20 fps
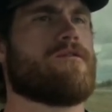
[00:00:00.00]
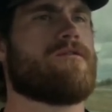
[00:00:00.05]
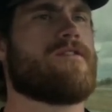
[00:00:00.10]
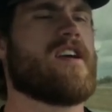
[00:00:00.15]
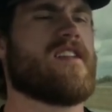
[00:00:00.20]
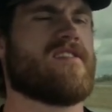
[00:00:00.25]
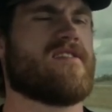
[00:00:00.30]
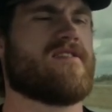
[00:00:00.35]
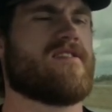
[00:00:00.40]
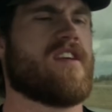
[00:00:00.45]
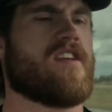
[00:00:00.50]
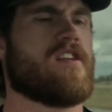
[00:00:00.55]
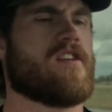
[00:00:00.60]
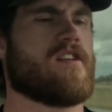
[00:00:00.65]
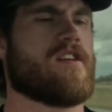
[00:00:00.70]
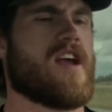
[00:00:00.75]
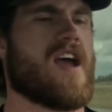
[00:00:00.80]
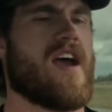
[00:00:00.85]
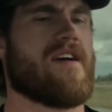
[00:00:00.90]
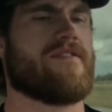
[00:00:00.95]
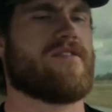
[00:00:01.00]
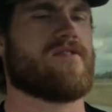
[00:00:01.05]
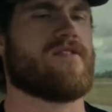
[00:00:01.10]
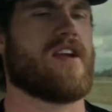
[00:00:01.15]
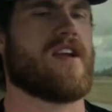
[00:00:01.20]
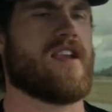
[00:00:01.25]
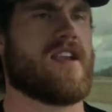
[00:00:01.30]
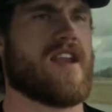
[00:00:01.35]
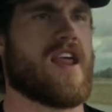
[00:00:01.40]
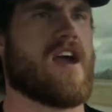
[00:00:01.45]
fits that you're having
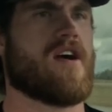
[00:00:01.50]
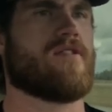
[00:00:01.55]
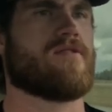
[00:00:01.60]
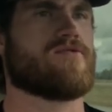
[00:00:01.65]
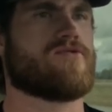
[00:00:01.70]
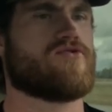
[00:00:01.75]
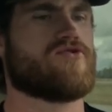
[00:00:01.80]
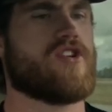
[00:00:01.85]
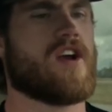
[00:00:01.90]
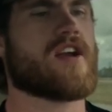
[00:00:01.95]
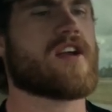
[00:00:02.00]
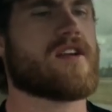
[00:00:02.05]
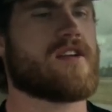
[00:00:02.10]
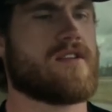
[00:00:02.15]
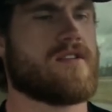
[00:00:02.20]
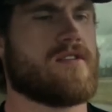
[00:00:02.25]
right now, truck.